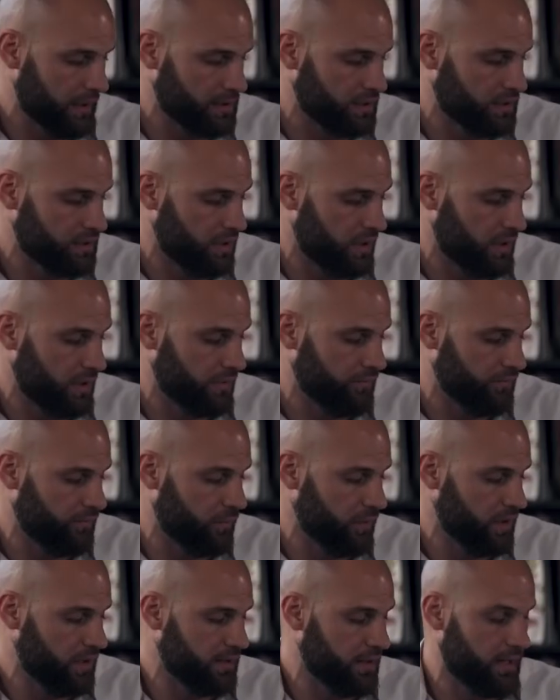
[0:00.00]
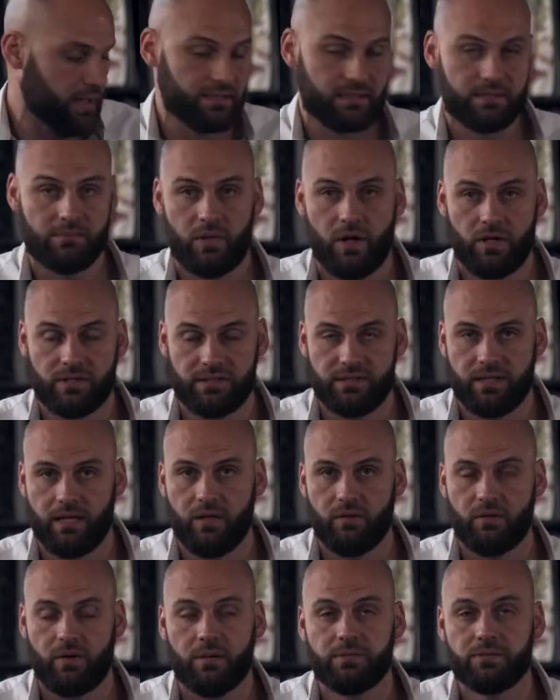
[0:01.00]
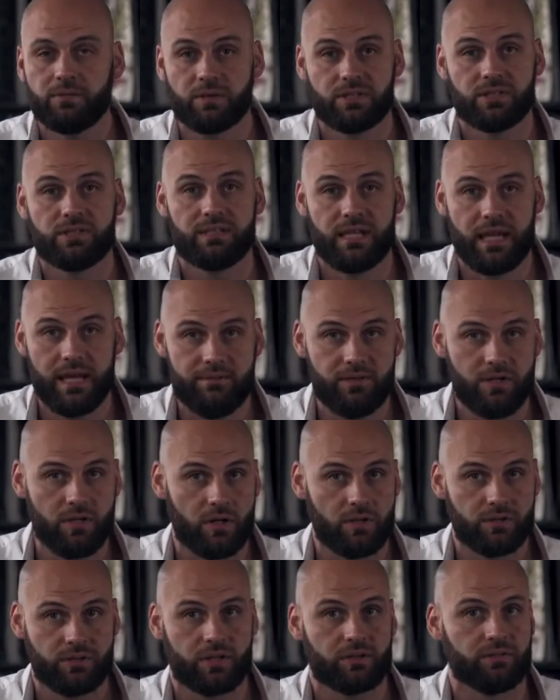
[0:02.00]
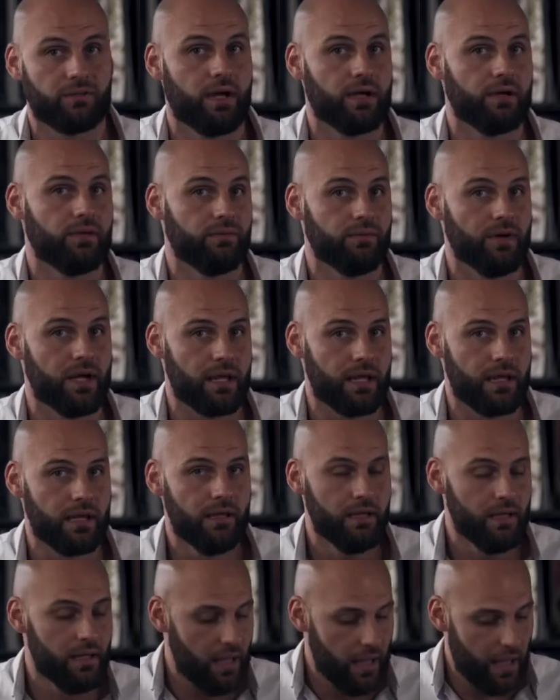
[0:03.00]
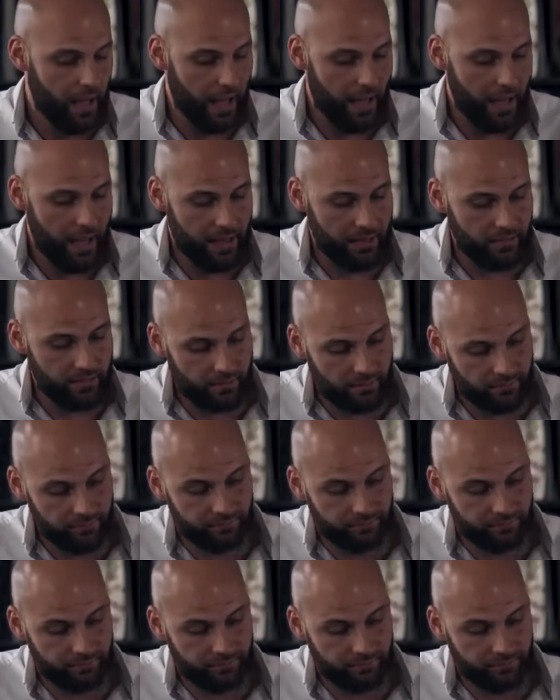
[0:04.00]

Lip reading: a solid 40,000 Martindale rubs, which is heavy contract grade already, and